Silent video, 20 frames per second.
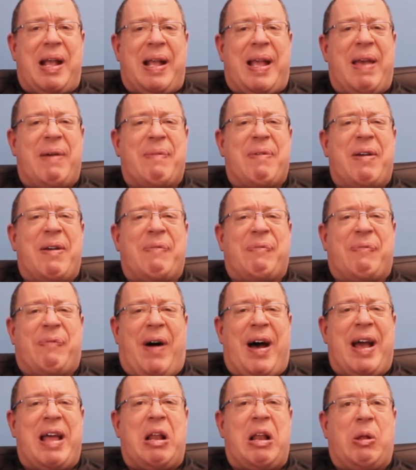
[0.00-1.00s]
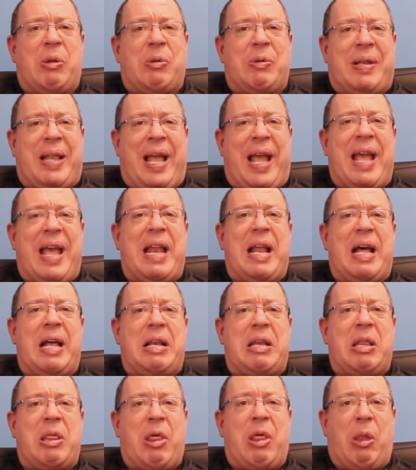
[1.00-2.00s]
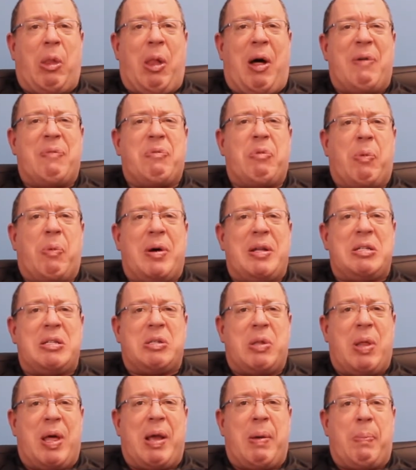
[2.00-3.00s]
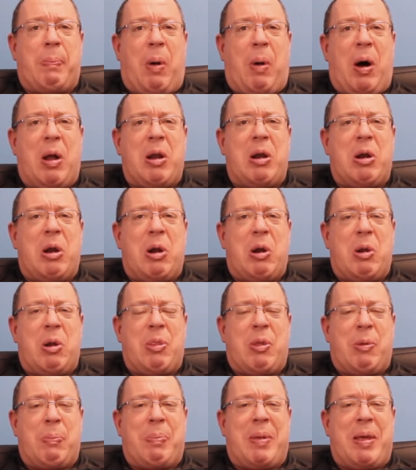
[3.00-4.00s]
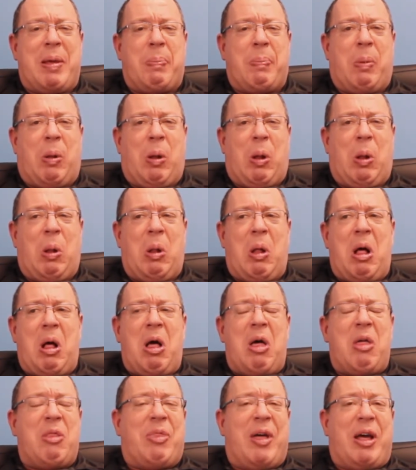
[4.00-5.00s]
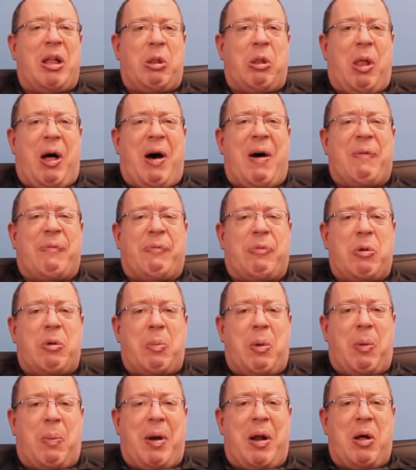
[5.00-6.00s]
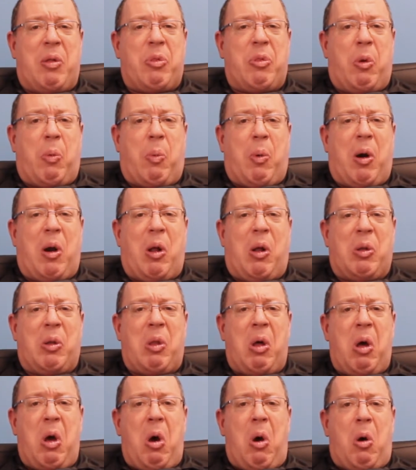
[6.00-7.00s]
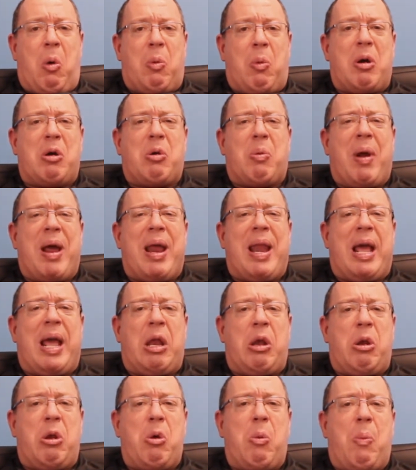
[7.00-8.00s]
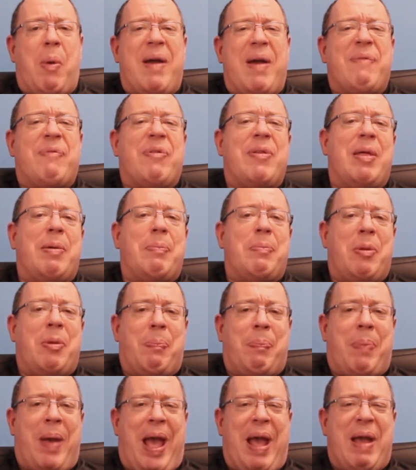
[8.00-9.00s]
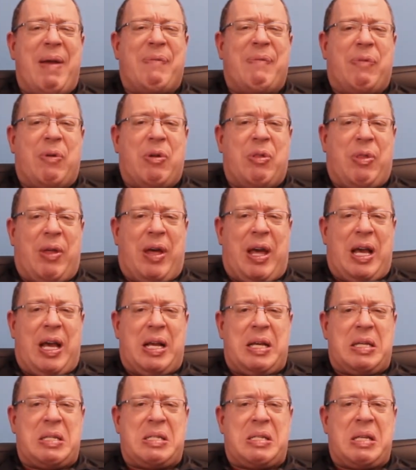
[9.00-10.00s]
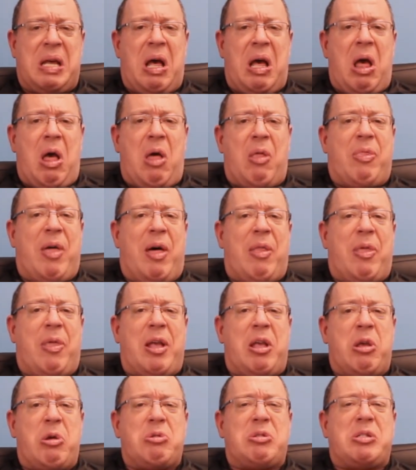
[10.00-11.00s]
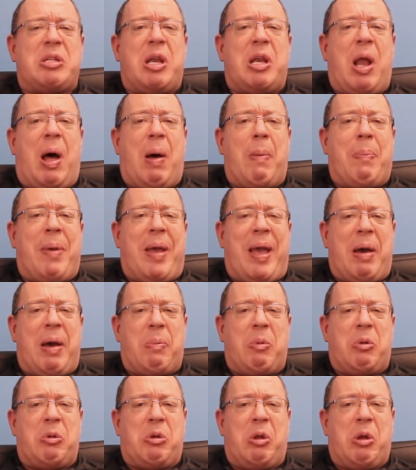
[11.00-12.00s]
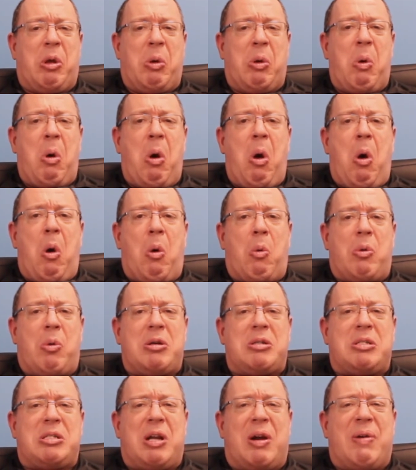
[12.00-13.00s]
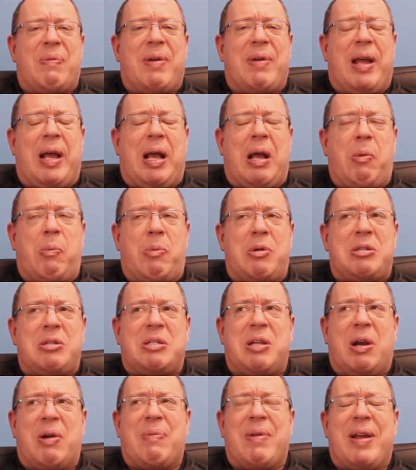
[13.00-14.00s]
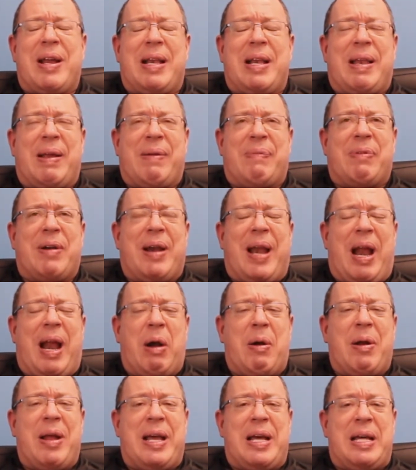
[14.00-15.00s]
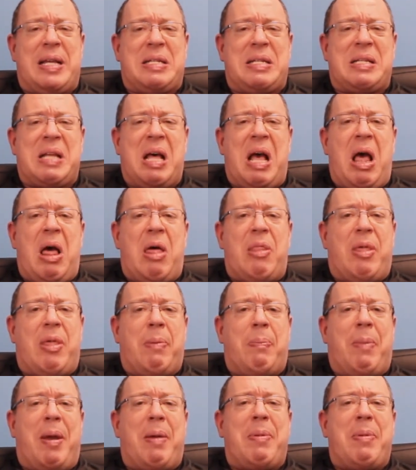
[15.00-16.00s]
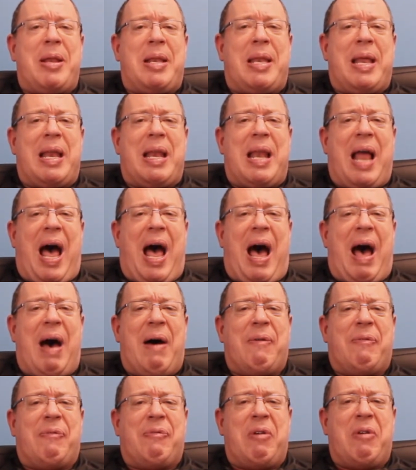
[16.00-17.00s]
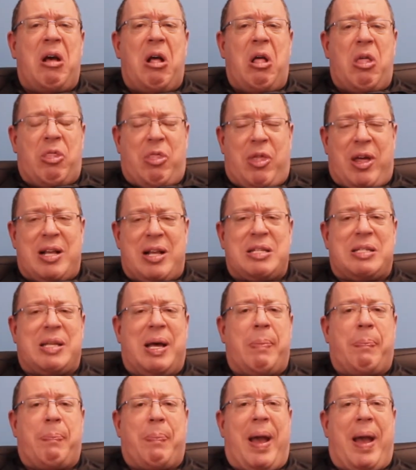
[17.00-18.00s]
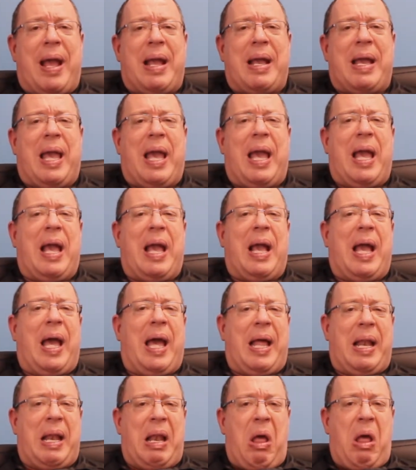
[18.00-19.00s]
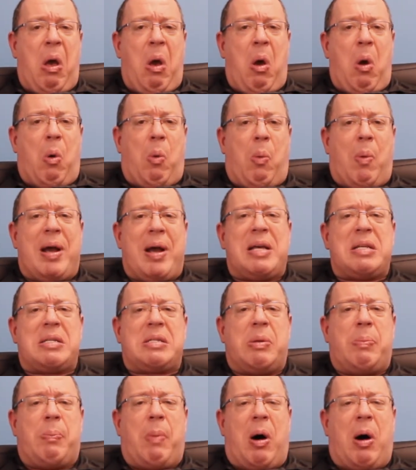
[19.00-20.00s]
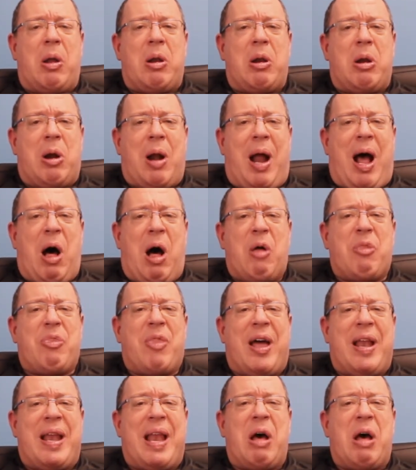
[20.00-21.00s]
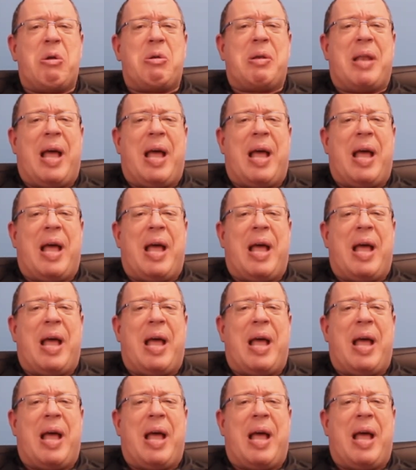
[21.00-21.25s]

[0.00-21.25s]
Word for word: giving vital data to the loved ones so they can monitor the people they love from around the world. We're creating a new way for them to pay for things that they used to not be able to. We're serving, we're serving different areas that maybe didn't have things like banking and ways to monitor health that now